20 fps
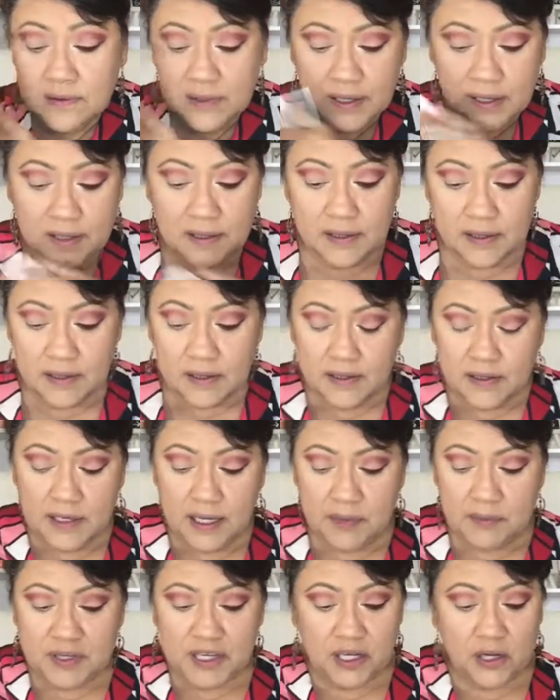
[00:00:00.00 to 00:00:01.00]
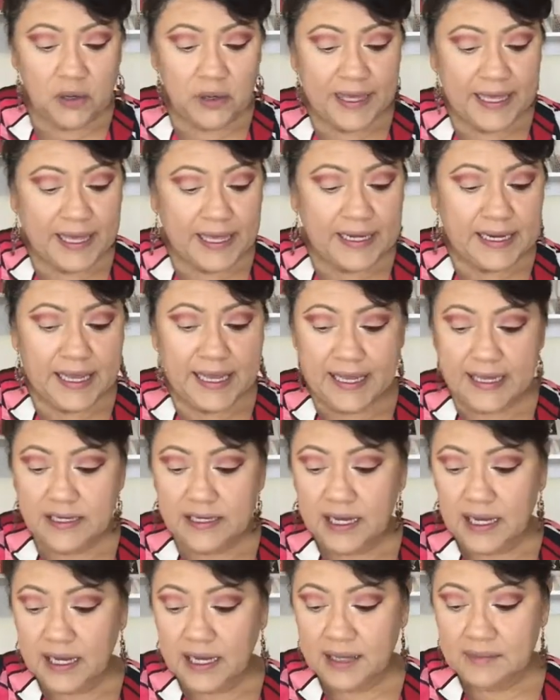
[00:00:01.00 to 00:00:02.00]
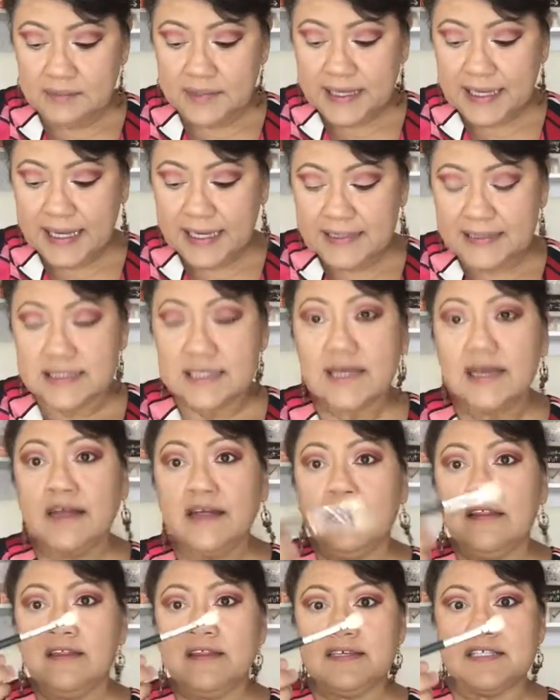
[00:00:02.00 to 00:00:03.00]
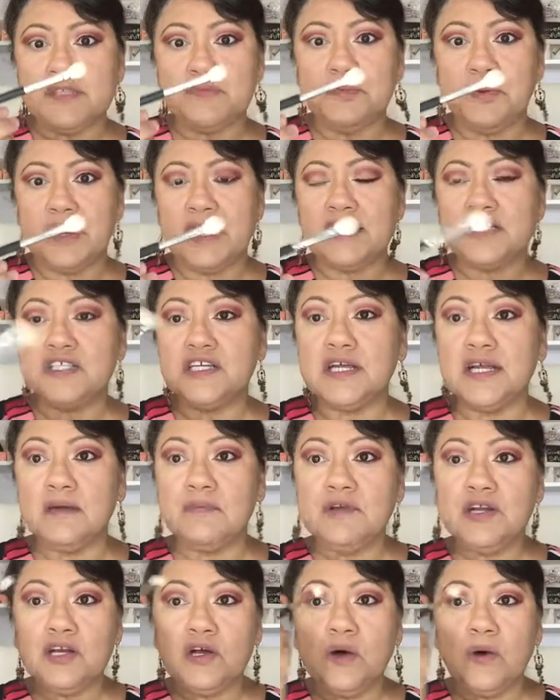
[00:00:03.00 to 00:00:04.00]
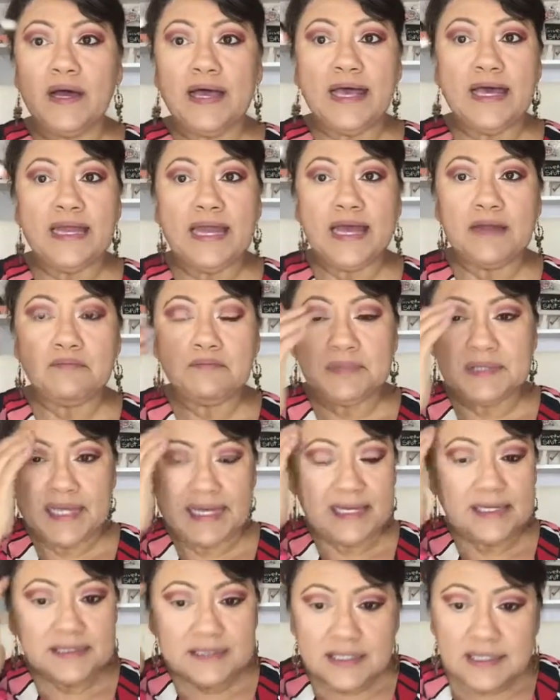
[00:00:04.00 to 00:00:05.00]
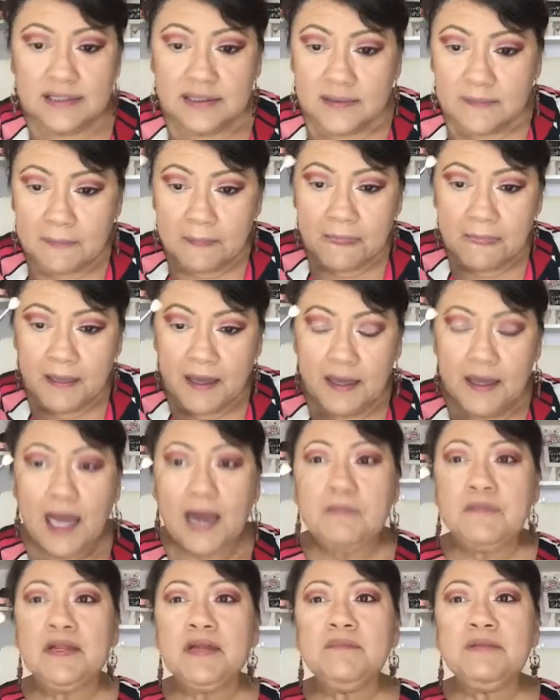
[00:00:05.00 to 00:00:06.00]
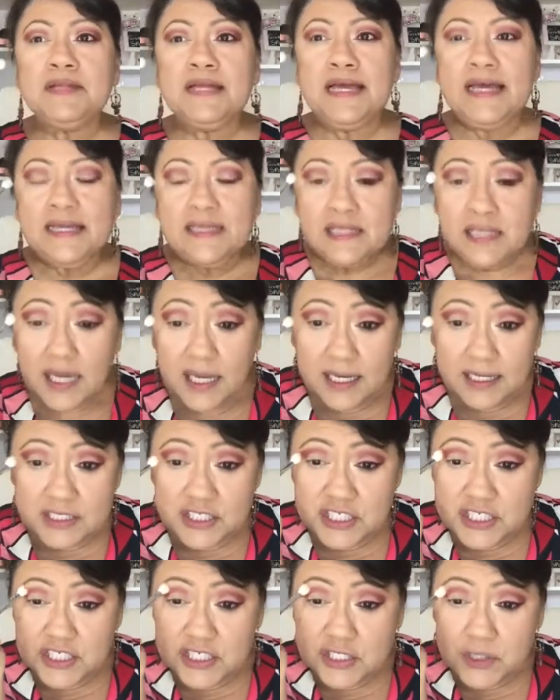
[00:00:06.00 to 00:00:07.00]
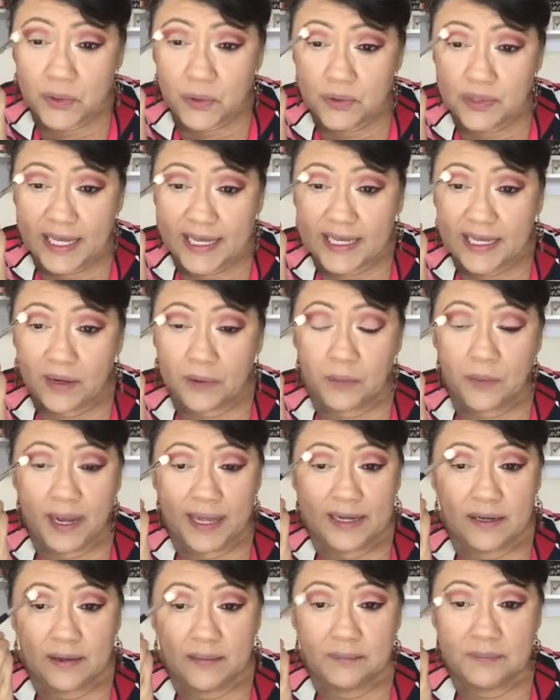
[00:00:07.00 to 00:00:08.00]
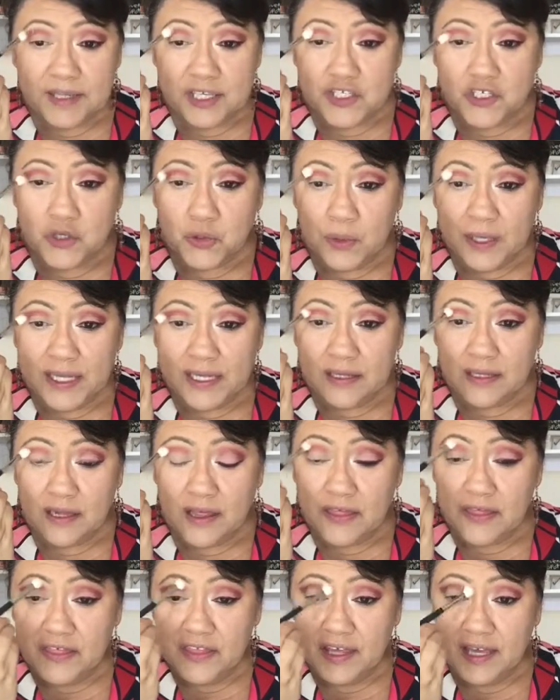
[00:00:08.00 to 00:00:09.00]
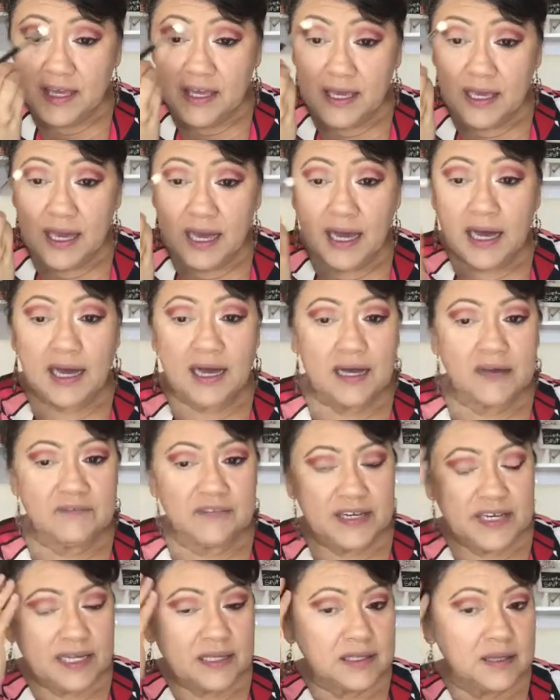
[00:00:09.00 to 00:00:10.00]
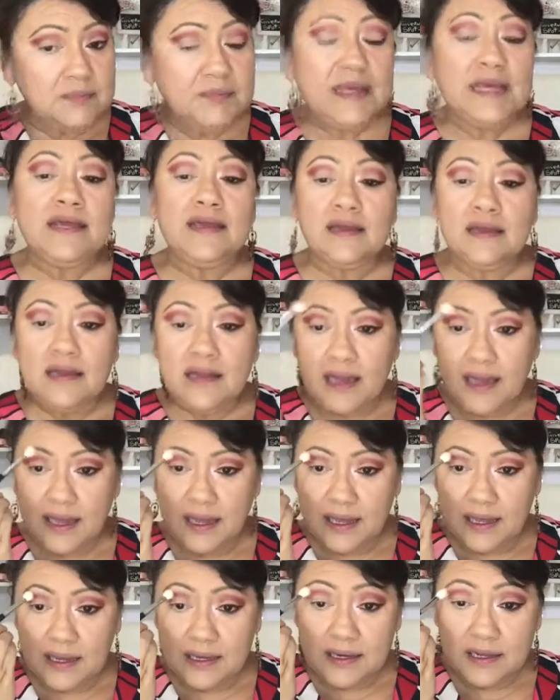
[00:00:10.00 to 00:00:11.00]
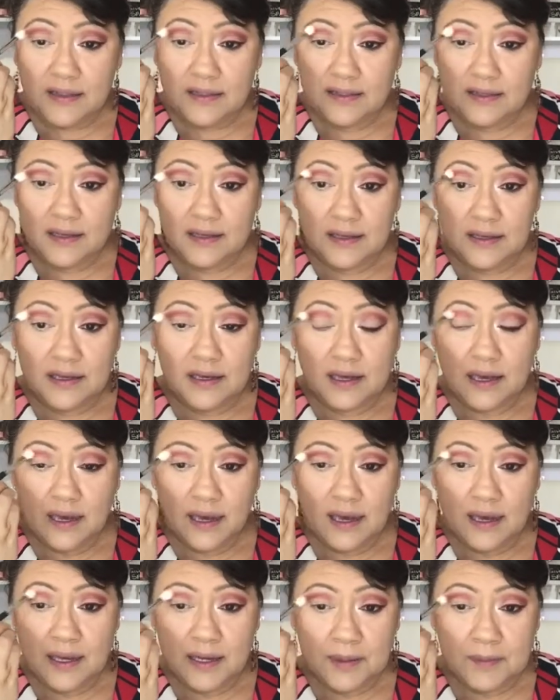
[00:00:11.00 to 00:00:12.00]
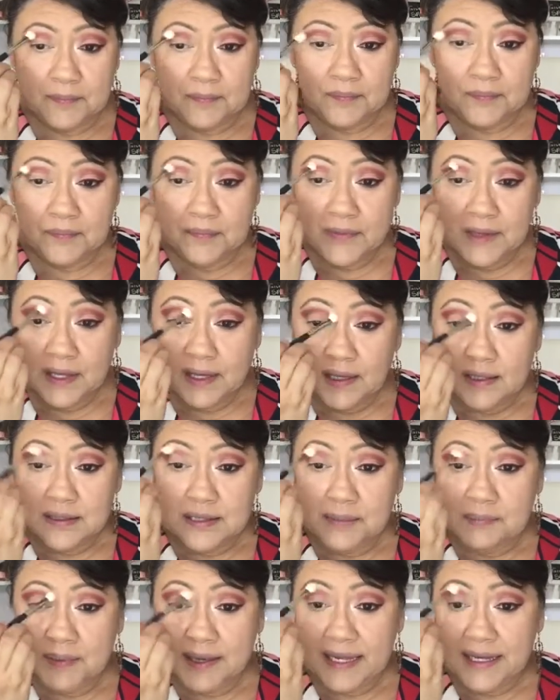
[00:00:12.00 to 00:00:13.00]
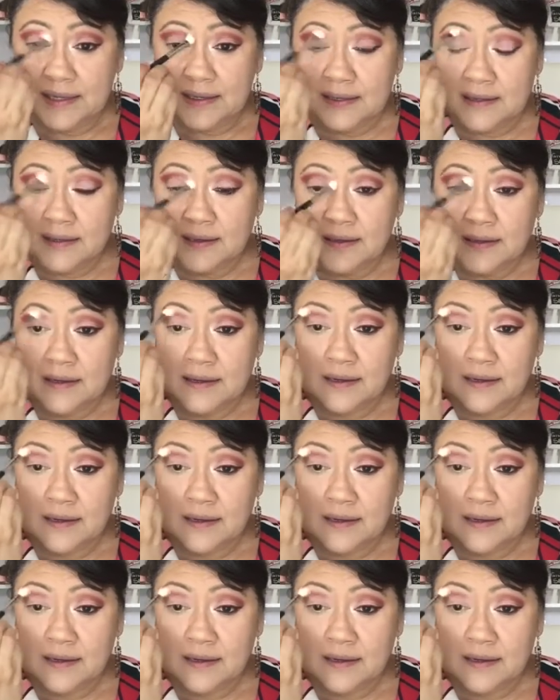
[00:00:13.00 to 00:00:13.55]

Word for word: Okay, now I'm going to go ahead and um, get this brush and I'm going to go ahead and blend. I'm going to blend uh, just like right between the uh, vanilla bean and the, um, the bitten.